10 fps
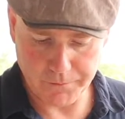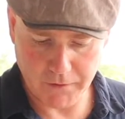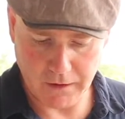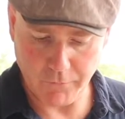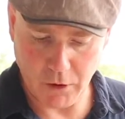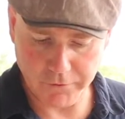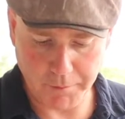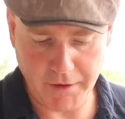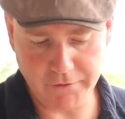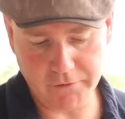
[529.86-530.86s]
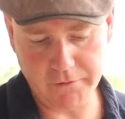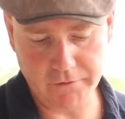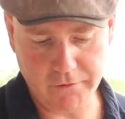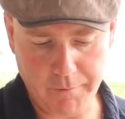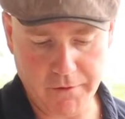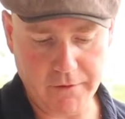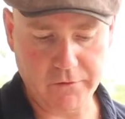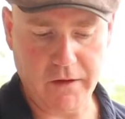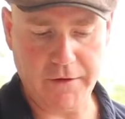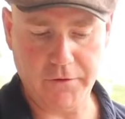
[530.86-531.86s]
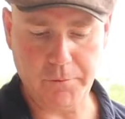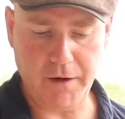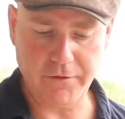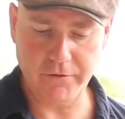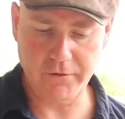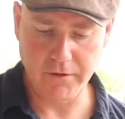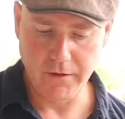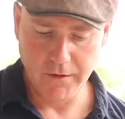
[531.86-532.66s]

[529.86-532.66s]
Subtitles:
kind of allspice, some of these lighter spices,